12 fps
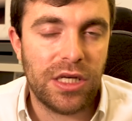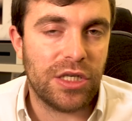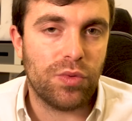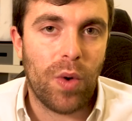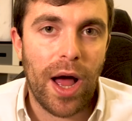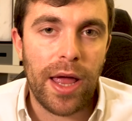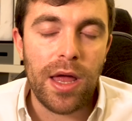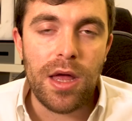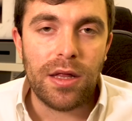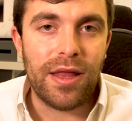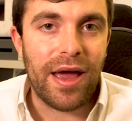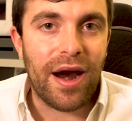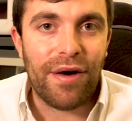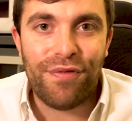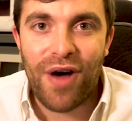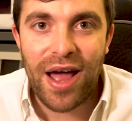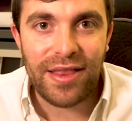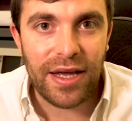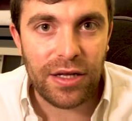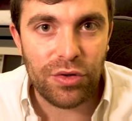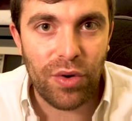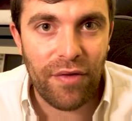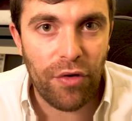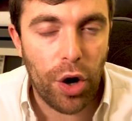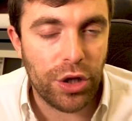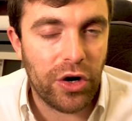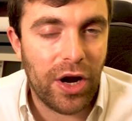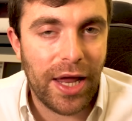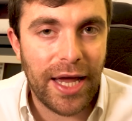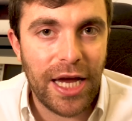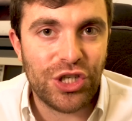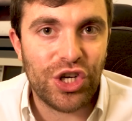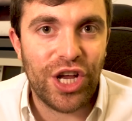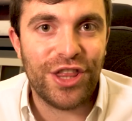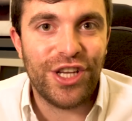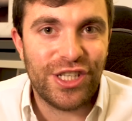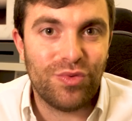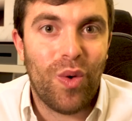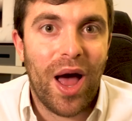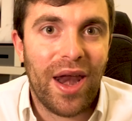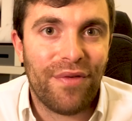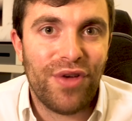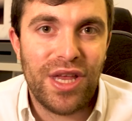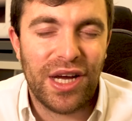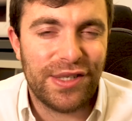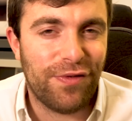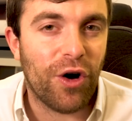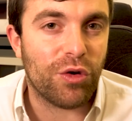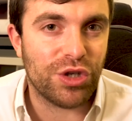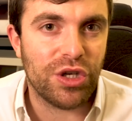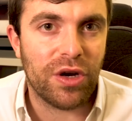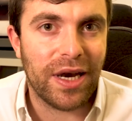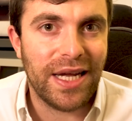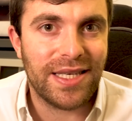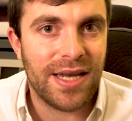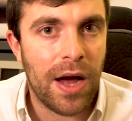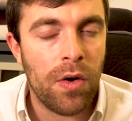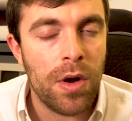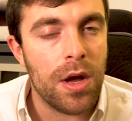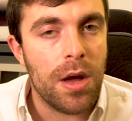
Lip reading: This is why they are fighting to avoid the relegation, and this is why Rafinha is focused on Leeds now.